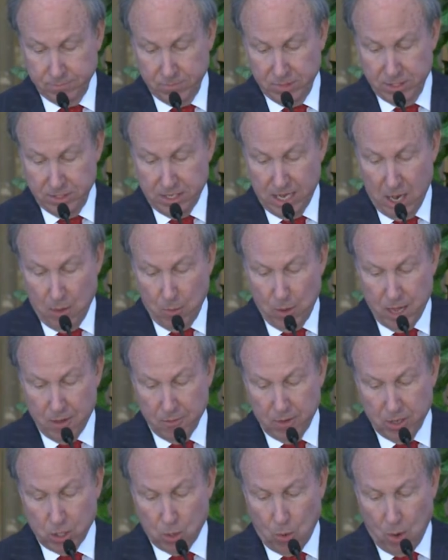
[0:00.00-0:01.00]
Now, we
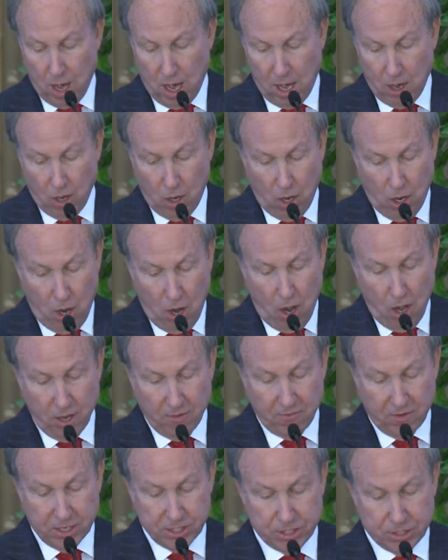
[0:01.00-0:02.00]
require all of
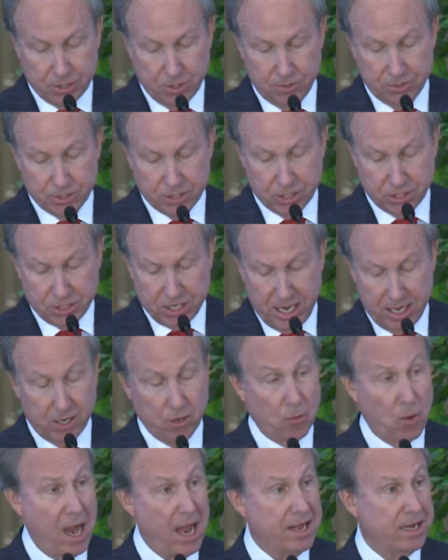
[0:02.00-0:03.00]
our students to take a
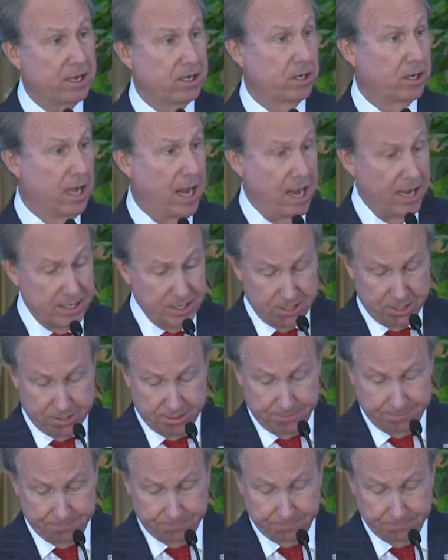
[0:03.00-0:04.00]
writing class,
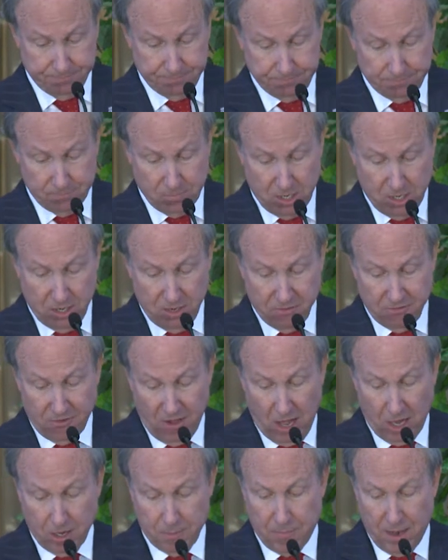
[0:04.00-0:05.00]

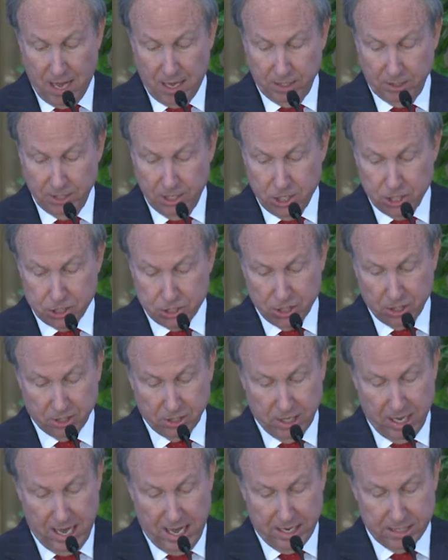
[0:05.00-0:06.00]
followed by a literature
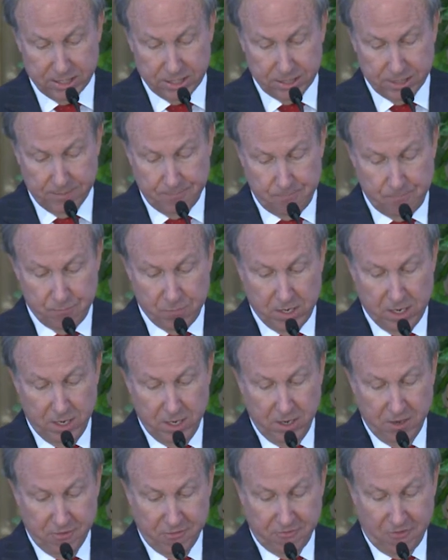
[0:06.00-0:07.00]
class,
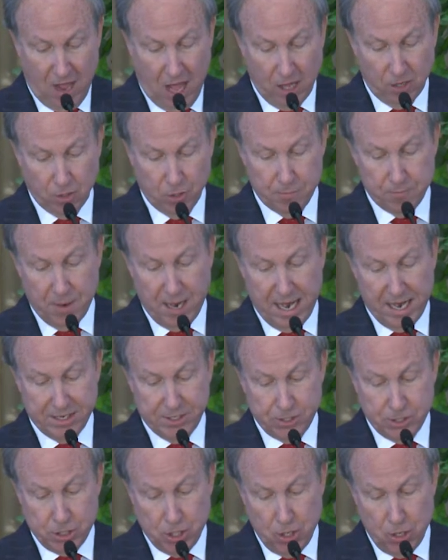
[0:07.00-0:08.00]
followed by
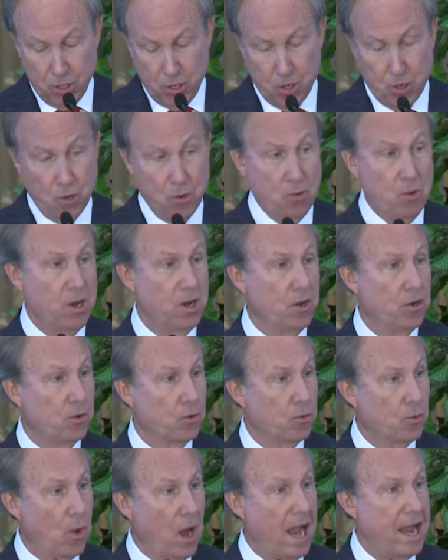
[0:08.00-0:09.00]
2
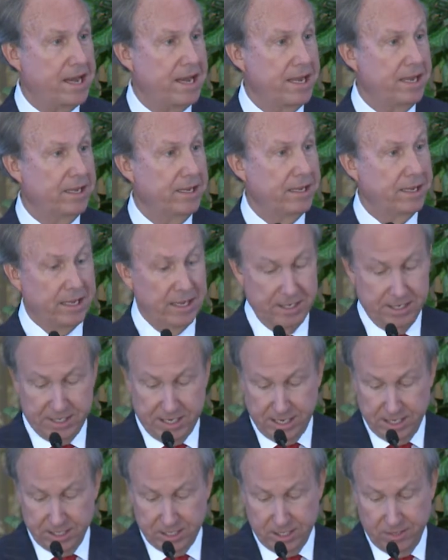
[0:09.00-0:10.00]

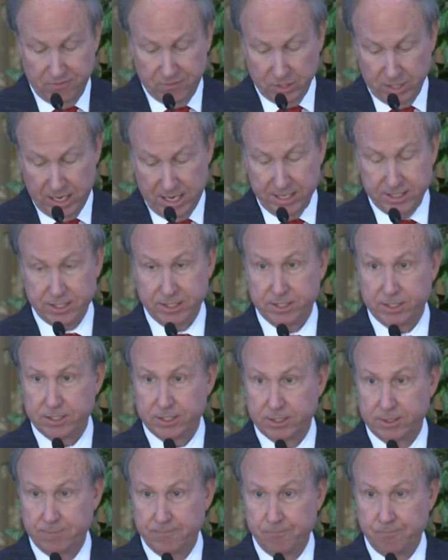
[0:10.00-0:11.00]
writing-intensive classes,
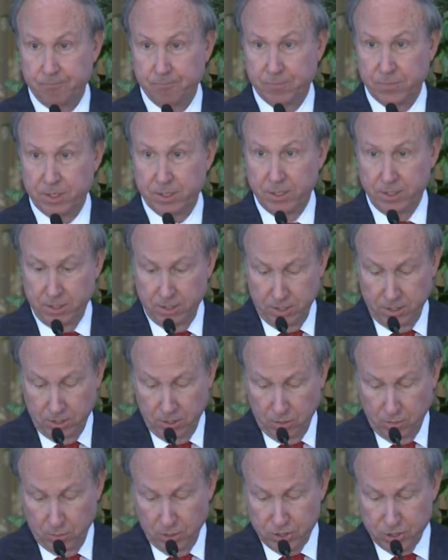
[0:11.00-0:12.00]

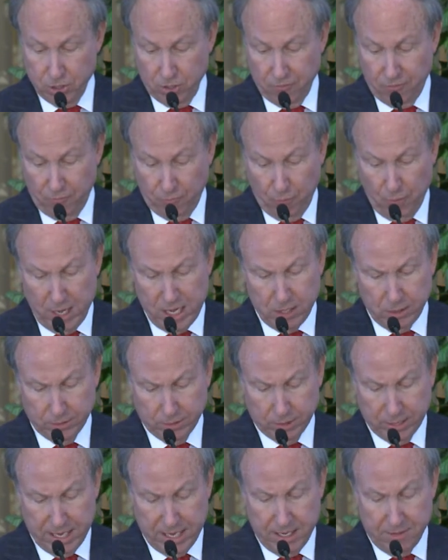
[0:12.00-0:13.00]
which are
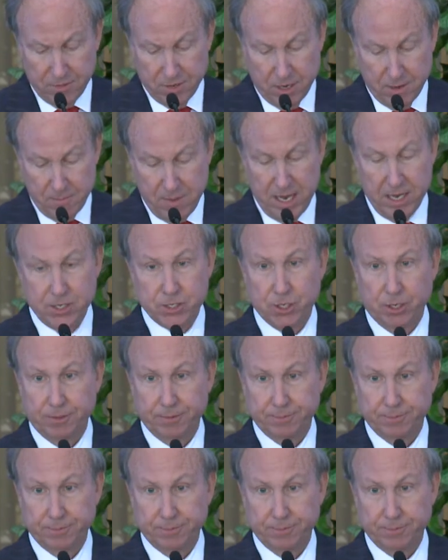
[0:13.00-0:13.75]
frequently their major.